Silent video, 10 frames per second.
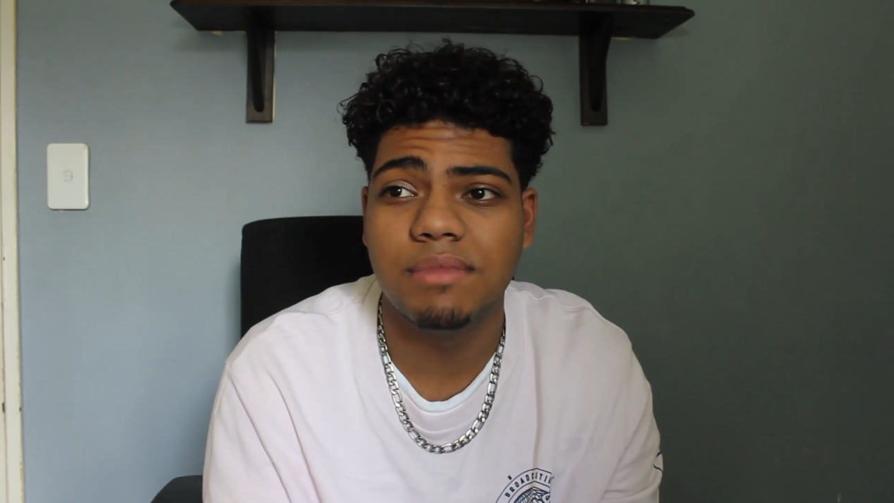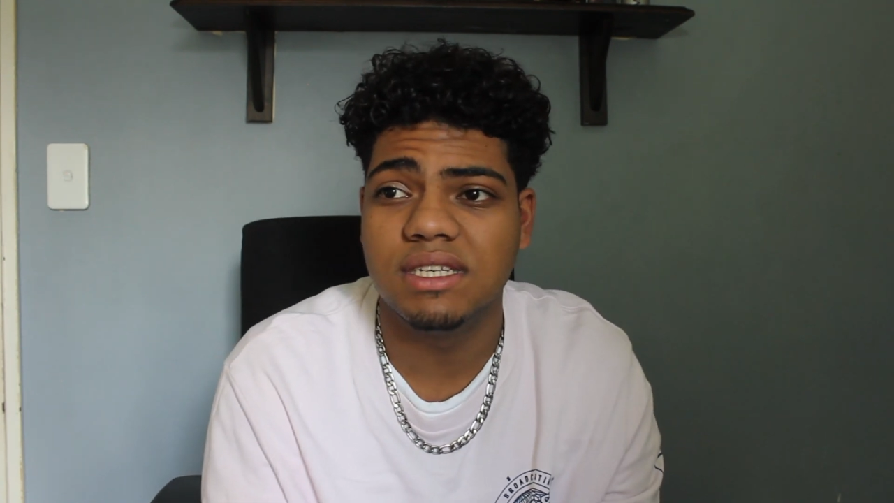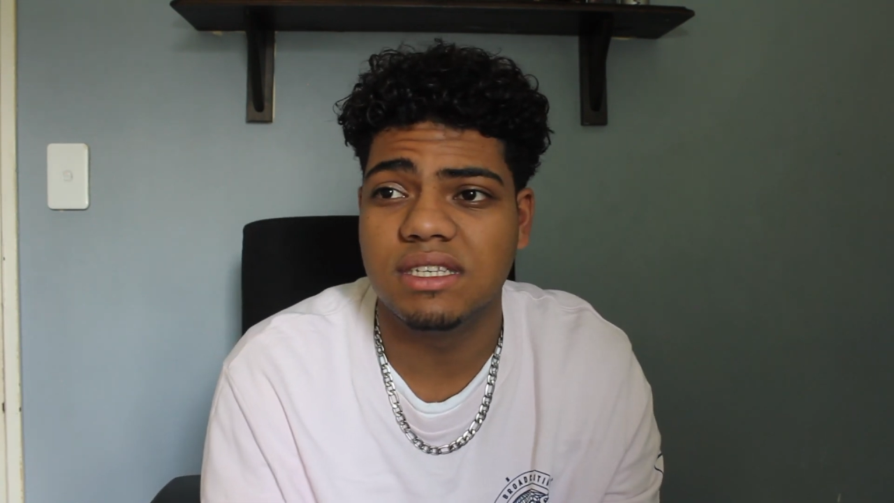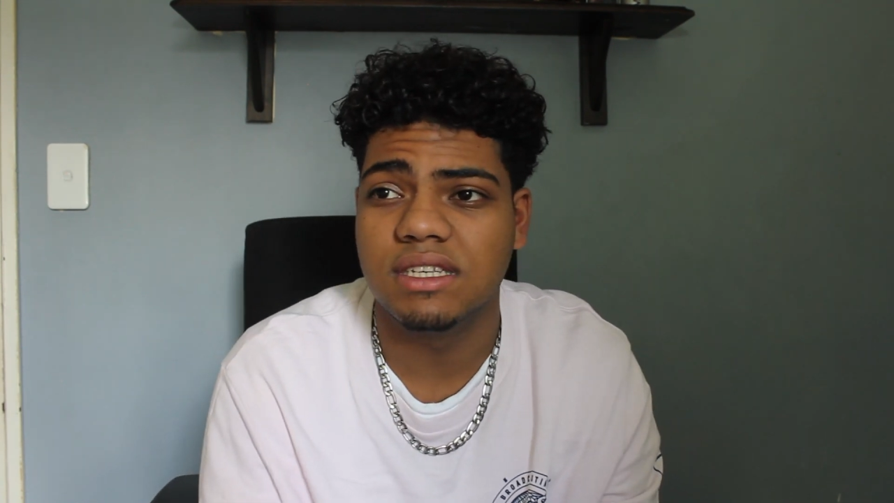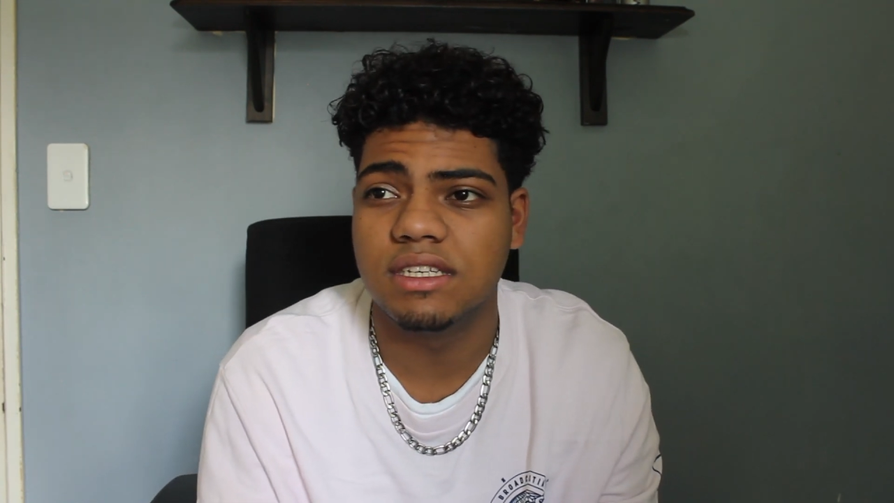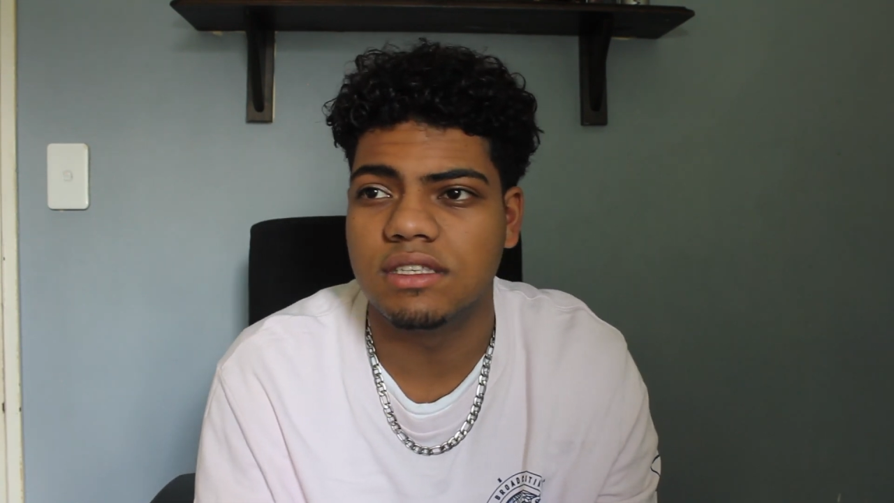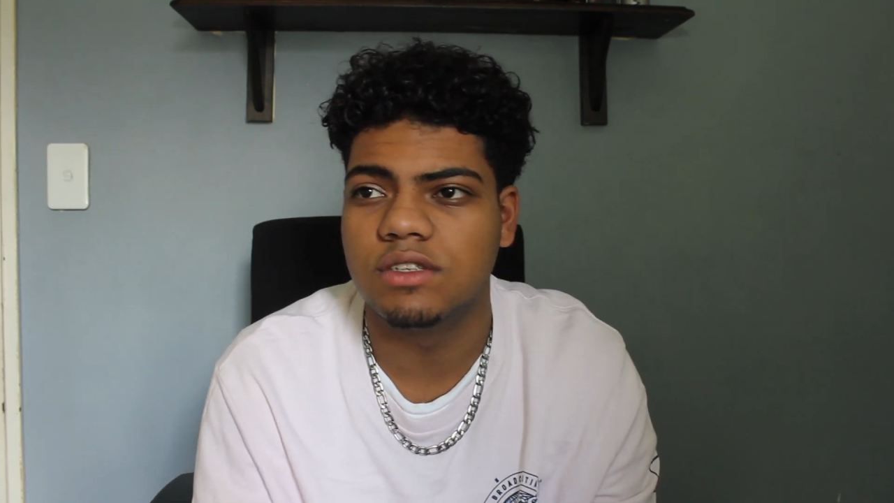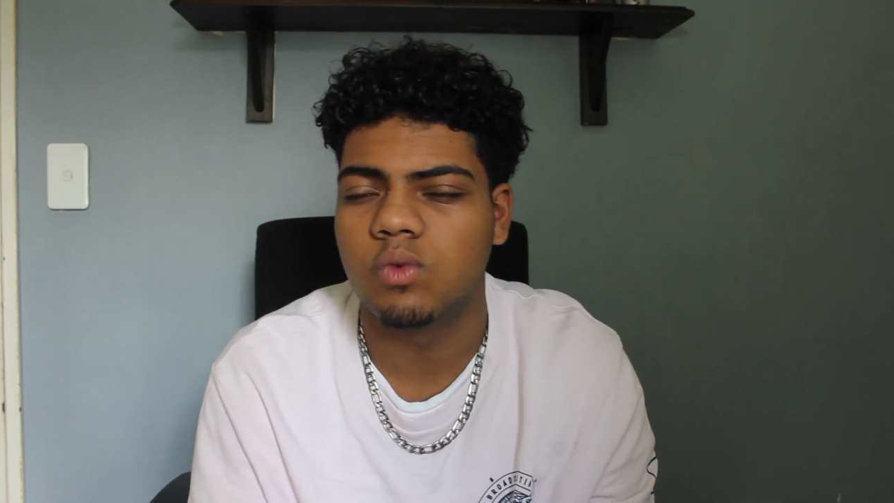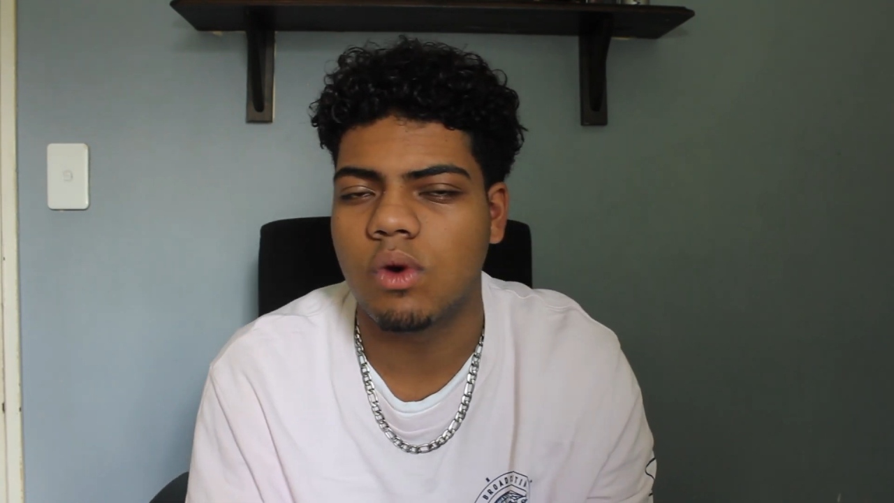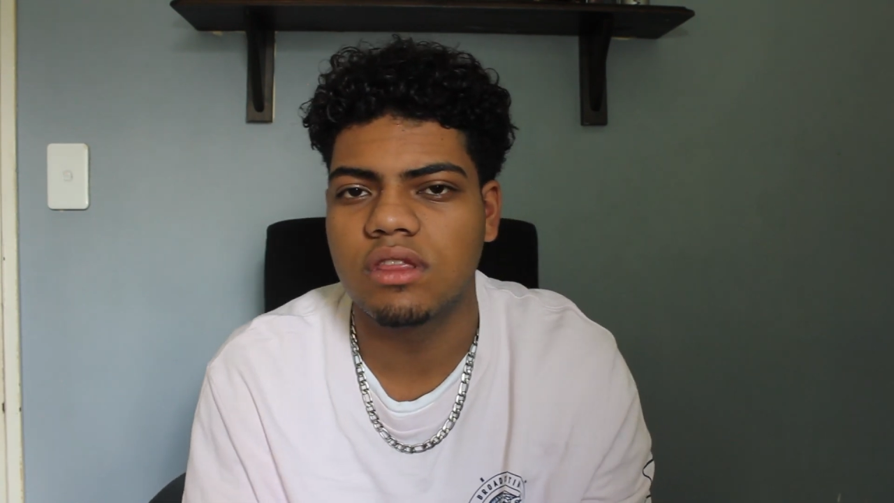
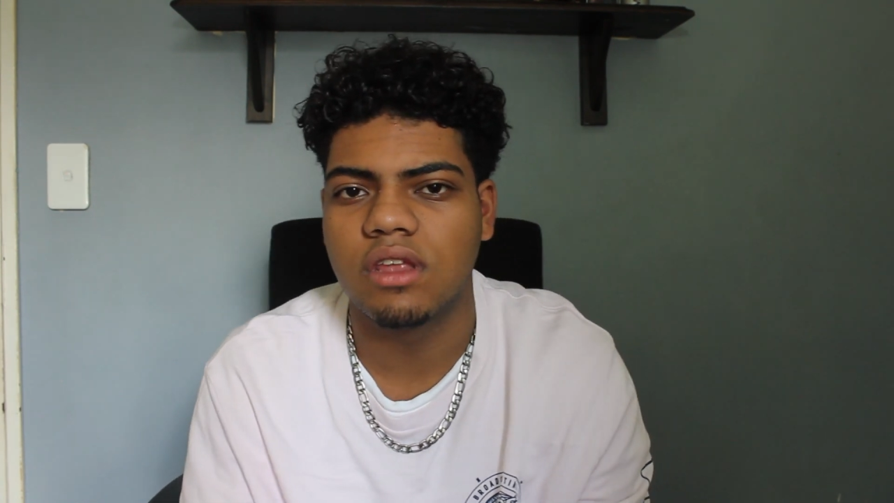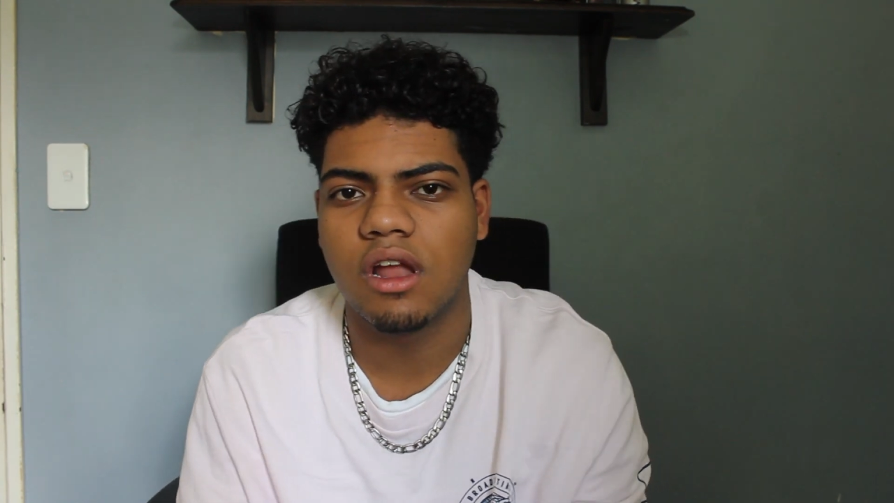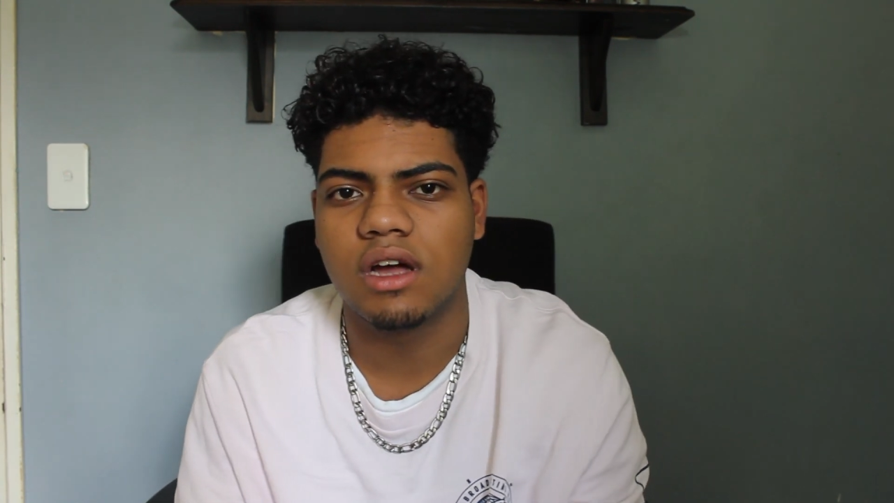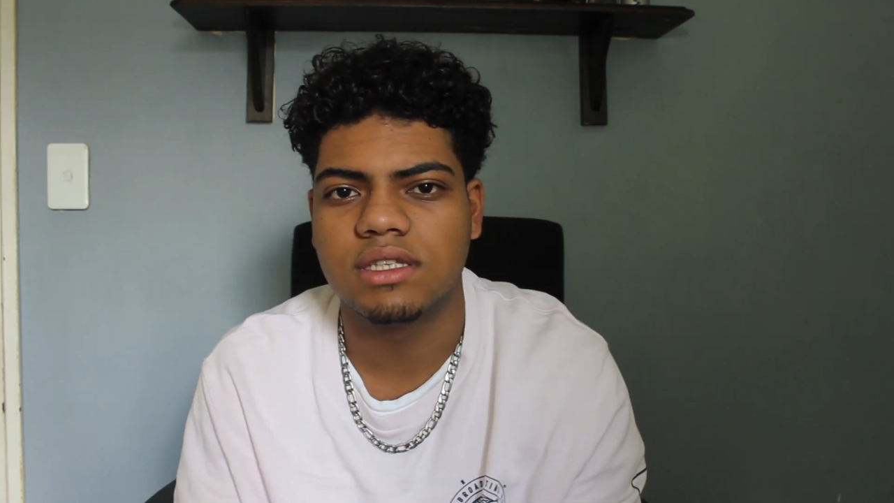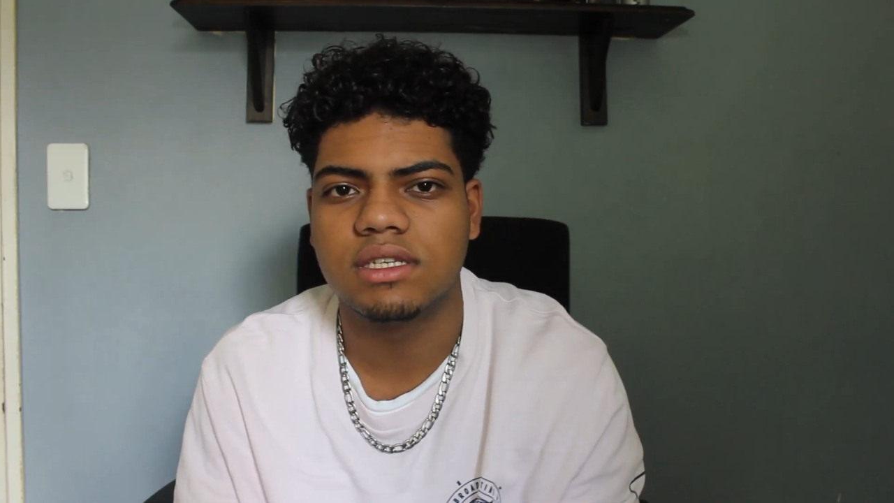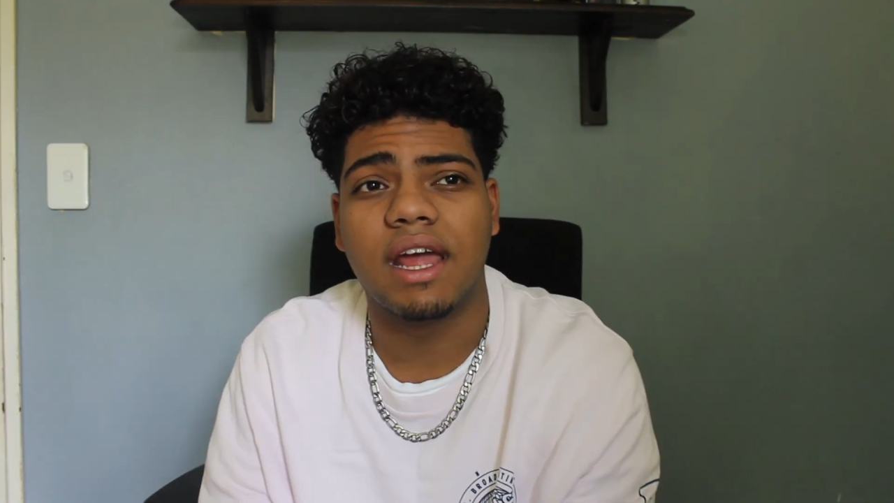it's worth a lot.